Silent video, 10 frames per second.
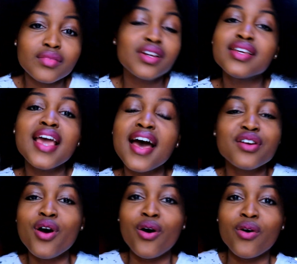yeah,
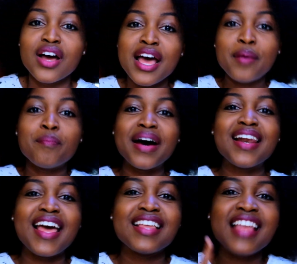no,
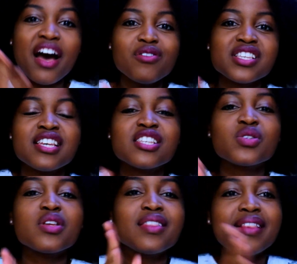but like that was
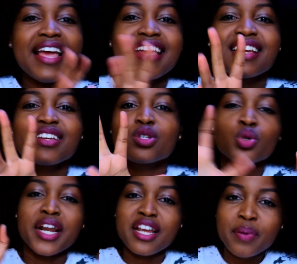his like
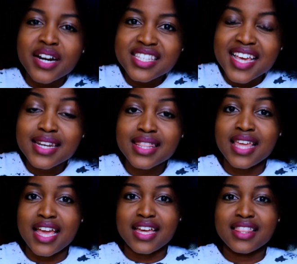20%
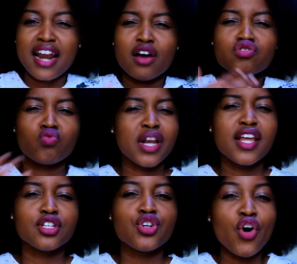thing that I was
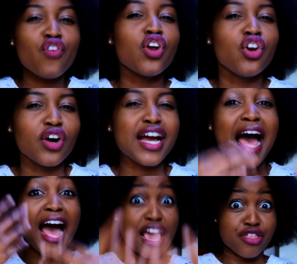willing to overlook,
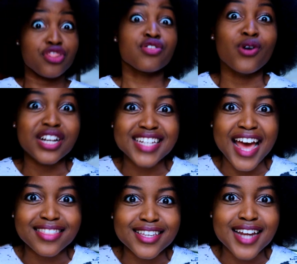I thought
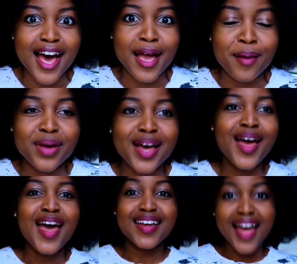at the time.
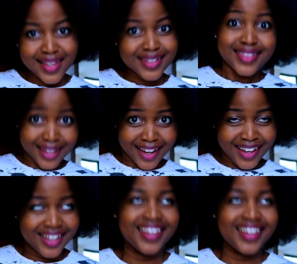Kante.